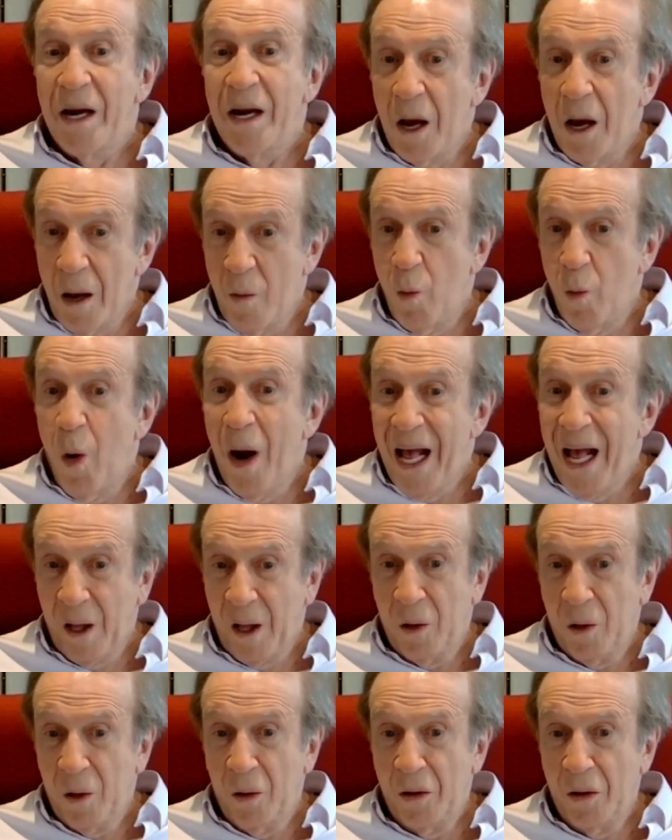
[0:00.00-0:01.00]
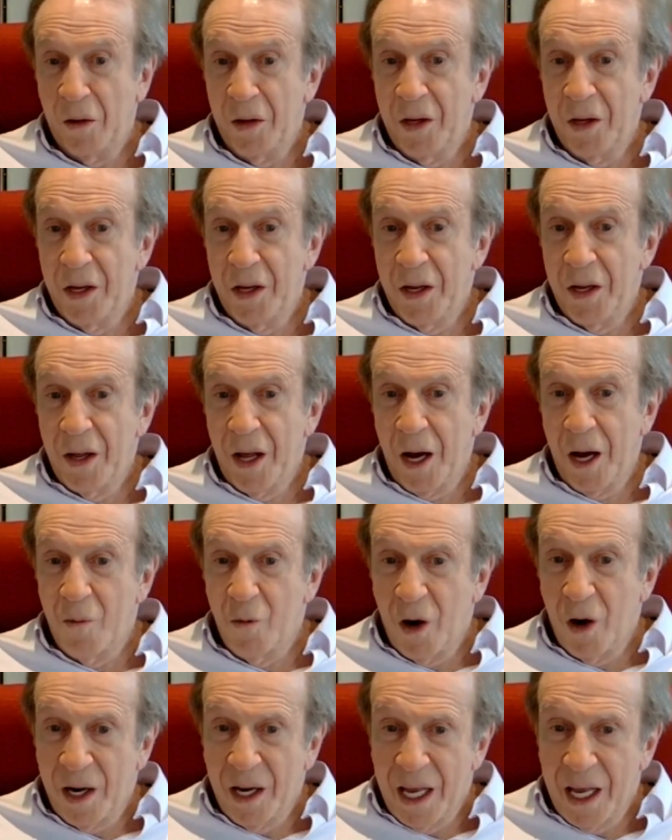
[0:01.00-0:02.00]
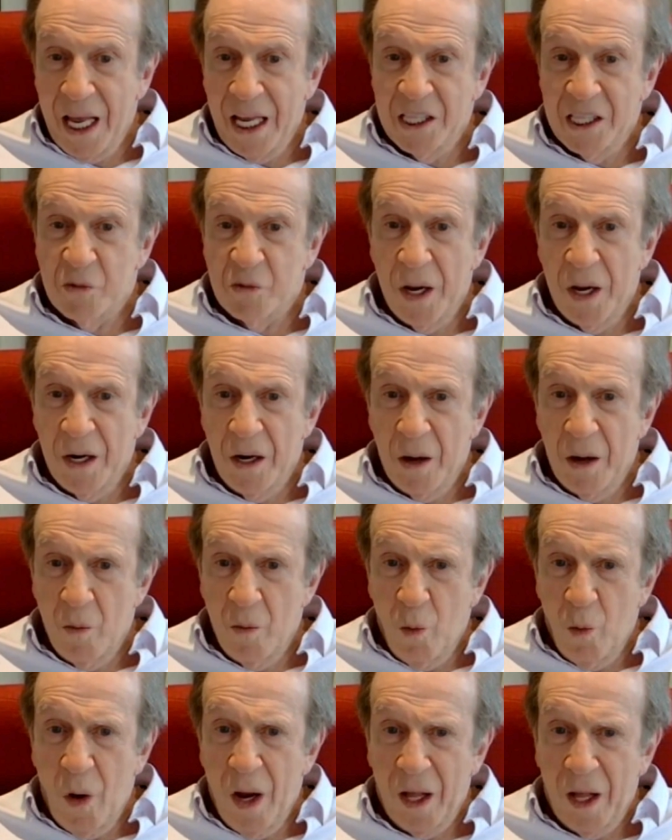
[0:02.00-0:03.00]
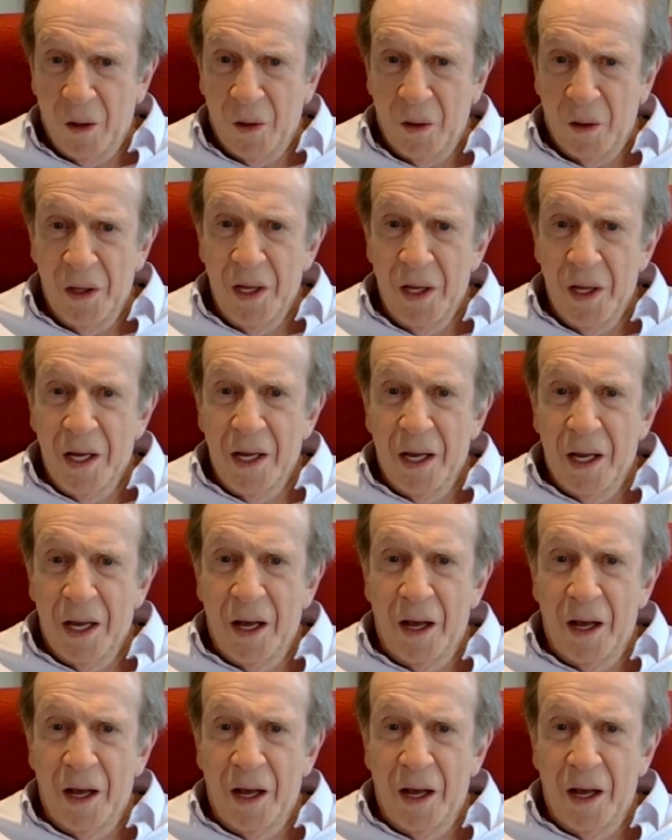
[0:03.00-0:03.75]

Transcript: when I'm well? I'm writing hits when I'm well,